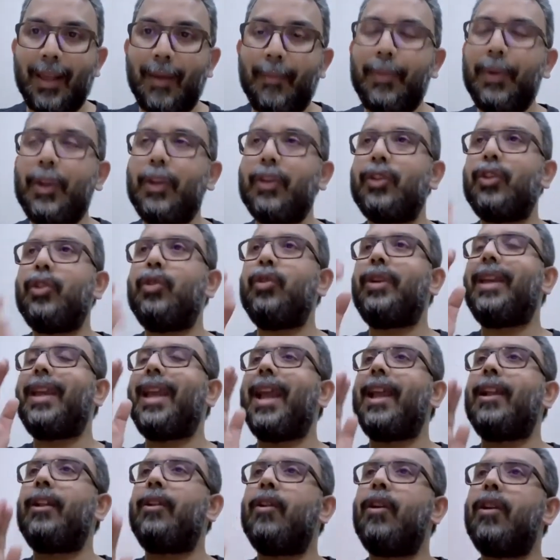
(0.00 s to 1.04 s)
Because you
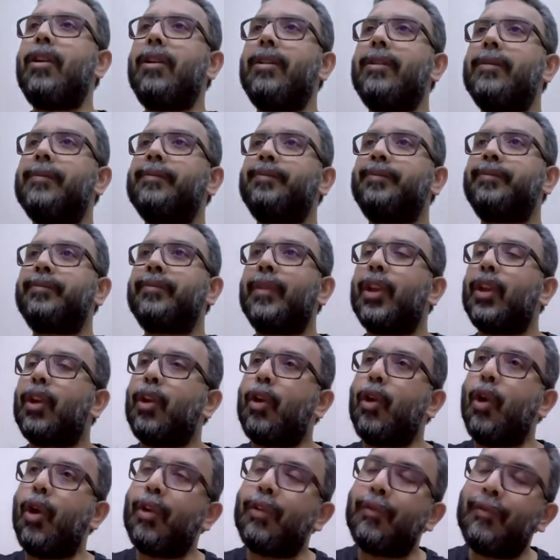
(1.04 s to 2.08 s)
cannot
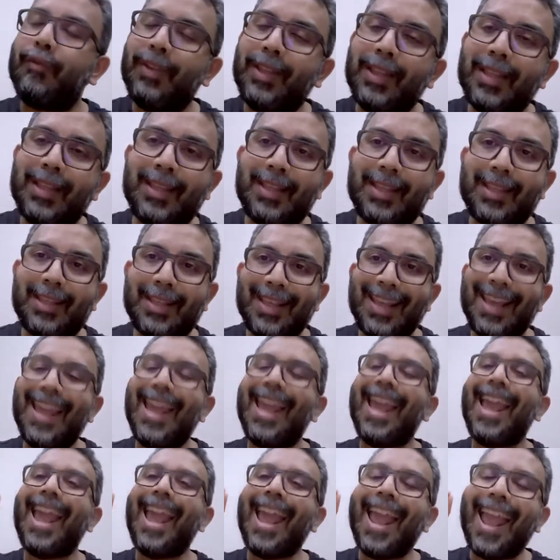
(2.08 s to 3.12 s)
convince
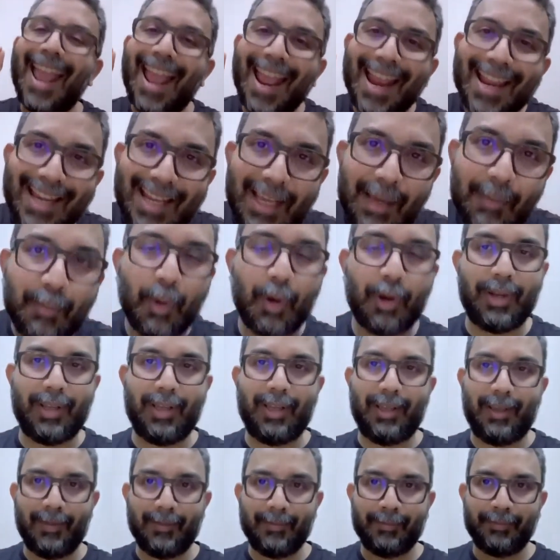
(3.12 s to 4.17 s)

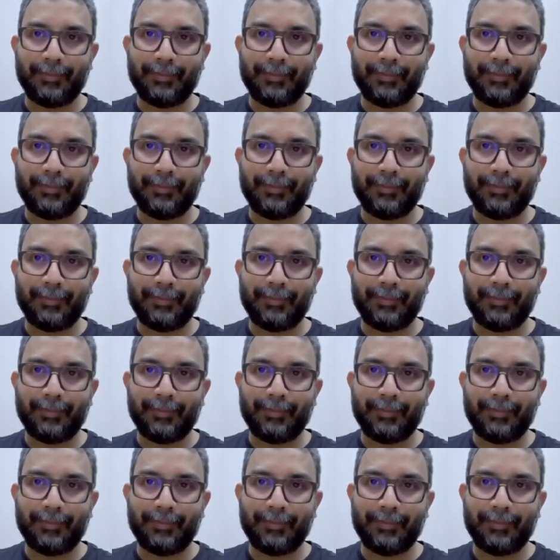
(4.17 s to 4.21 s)
anybody